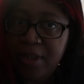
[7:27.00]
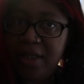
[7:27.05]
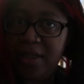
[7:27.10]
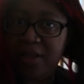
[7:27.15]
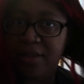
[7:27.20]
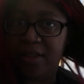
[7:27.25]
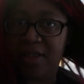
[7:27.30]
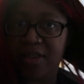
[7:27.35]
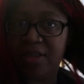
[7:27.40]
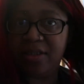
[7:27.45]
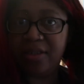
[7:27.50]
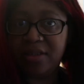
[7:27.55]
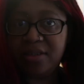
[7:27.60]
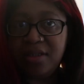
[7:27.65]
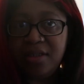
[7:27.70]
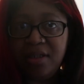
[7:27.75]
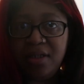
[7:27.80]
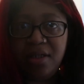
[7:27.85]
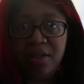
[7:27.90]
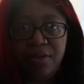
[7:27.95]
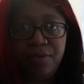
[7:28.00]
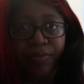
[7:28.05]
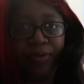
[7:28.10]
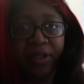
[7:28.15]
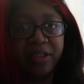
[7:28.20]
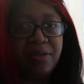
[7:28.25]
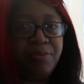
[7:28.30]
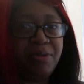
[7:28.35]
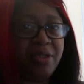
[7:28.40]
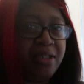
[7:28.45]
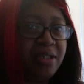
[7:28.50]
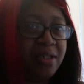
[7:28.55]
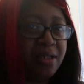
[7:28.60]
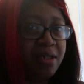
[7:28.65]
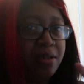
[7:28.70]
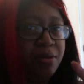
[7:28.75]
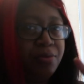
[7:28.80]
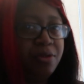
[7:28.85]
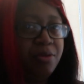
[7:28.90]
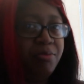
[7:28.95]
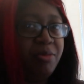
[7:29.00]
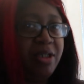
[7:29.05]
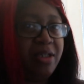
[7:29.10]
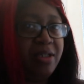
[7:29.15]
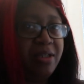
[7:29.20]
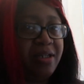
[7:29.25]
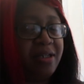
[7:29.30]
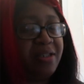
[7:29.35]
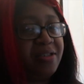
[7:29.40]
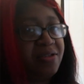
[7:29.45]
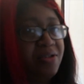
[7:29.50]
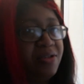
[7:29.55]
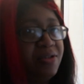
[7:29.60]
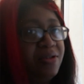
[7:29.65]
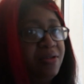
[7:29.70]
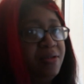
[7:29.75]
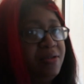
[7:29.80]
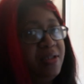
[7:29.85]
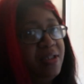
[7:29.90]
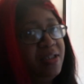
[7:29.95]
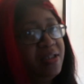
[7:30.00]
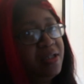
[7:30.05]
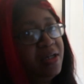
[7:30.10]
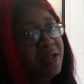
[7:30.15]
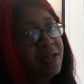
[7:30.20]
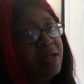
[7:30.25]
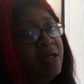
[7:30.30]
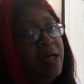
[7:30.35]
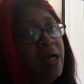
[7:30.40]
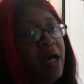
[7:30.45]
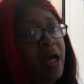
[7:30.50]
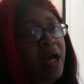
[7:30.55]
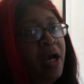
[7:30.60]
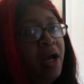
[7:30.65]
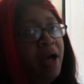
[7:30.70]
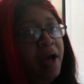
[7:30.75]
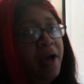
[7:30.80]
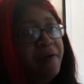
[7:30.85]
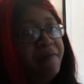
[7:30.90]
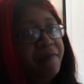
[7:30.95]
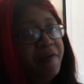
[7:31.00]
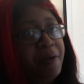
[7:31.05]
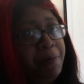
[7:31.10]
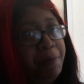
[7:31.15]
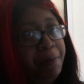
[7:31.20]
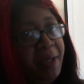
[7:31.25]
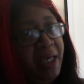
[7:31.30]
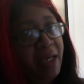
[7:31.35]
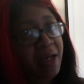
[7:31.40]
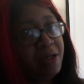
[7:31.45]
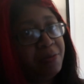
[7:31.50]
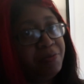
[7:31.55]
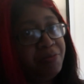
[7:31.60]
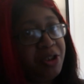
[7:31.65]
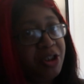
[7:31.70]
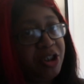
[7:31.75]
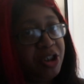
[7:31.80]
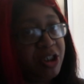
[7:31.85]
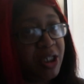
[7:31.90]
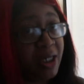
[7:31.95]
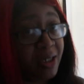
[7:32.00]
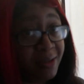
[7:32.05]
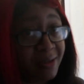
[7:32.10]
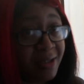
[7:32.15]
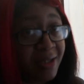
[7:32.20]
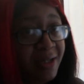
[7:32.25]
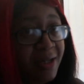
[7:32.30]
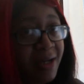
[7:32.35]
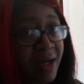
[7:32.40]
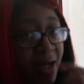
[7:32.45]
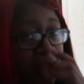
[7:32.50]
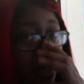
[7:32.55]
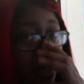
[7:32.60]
And there's a recipe that I kind of want to make that I saw on TikTok from Makeup Shayla.